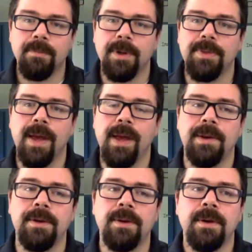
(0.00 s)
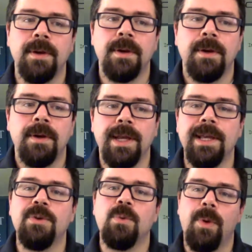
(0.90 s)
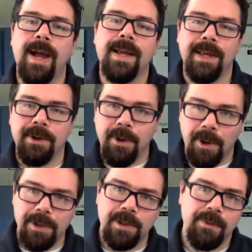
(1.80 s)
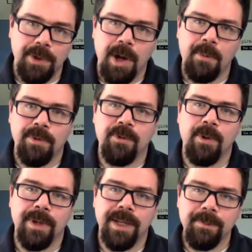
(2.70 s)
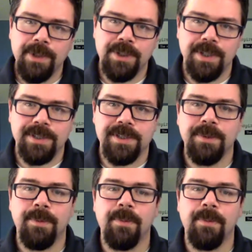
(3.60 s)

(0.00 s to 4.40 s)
but then in whacking all of the non-performing images,